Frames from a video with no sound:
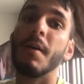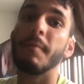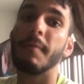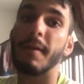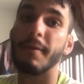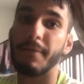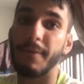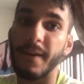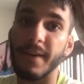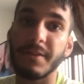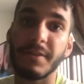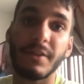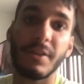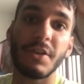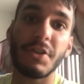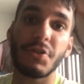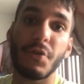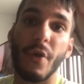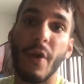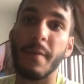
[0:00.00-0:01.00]
My friend's gonna
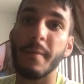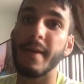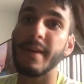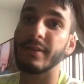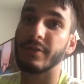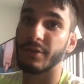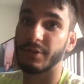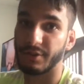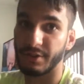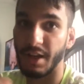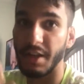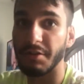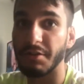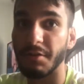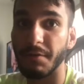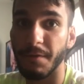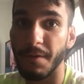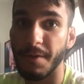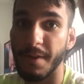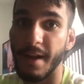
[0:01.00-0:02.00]
join me, so stay
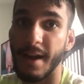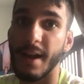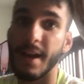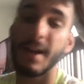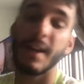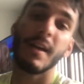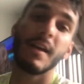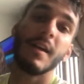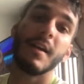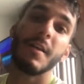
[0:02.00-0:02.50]
tuned for that.